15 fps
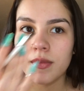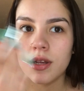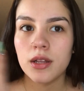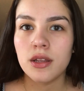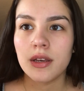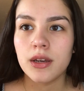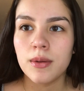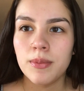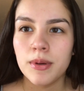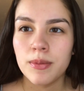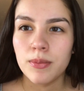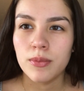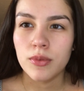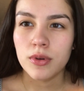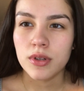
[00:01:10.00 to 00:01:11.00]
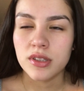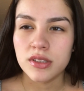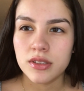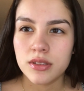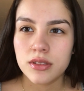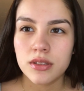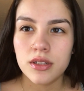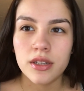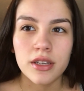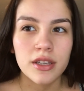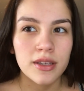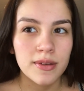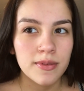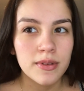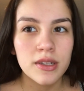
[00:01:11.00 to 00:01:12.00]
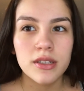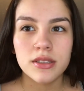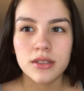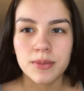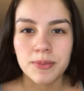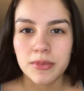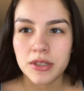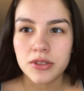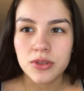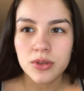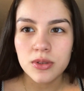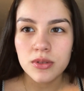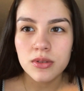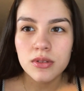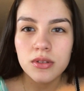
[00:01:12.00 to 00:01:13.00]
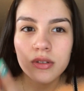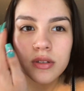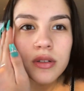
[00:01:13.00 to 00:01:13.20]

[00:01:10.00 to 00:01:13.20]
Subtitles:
they could be more like even and symmetrical.